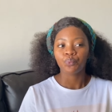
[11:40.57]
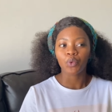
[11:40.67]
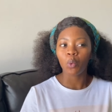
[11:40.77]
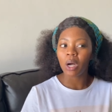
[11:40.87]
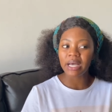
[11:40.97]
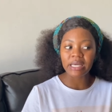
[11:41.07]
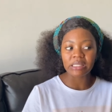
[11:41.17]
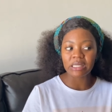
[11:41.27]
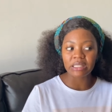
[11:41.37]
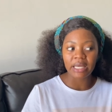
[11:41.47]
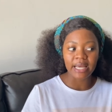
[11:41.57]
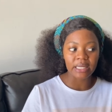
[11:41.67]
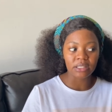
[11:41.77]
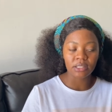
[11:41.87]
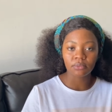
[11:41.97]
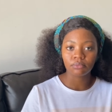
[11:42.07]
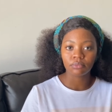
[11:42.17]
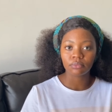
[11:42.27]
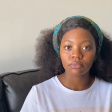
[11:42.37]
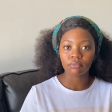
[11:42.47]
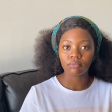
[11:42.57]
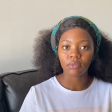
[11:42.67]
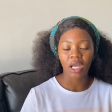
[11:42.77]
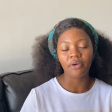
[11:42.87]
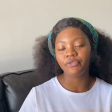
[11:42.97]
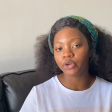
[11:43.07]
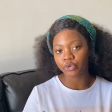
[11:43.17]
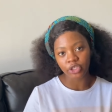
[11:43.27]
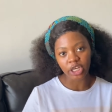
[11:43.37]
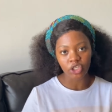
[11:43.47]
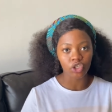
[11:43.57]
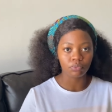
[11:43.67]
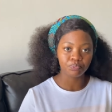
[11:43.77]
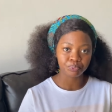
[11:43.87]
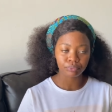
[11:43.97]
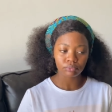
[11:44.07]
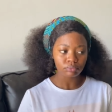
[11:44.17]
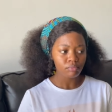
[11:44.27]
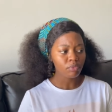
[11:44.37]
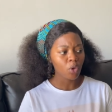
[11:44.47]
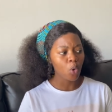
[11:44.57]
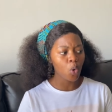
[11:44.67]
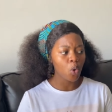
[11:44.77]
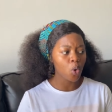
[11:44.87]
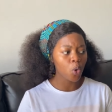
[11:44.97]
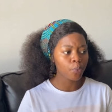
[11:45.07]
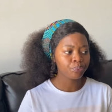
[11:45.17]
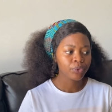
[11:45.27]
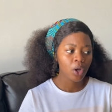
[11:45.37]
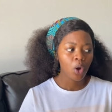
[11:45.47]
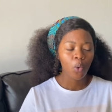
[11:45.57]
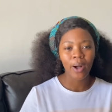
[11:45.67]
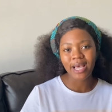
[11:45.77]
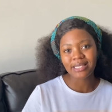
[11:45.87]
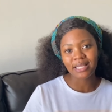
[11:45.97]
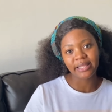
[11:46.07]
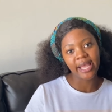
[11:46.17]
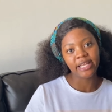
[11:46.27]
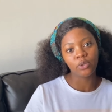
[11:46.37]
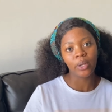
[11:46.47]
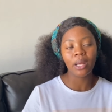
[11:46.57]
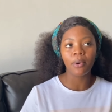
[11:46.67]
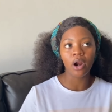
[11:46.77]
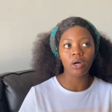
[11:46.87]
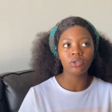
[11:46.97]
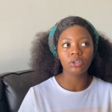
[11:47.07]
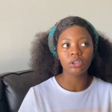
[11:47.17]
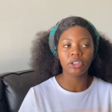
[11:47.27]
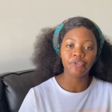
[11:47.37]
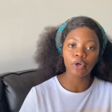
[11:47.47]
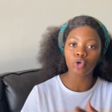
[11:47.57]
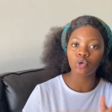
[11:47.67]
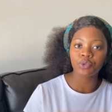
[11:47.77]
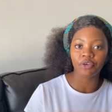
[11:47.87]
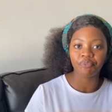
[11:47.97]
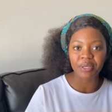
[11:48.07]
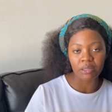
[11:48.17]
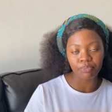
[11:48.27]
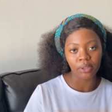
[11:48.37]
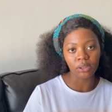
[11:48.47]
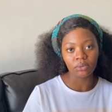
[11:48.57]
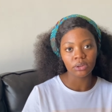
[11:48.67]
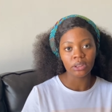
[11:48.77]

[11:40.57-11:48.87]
why is it that I fear rejection, or why is it that when I'm around different groups of people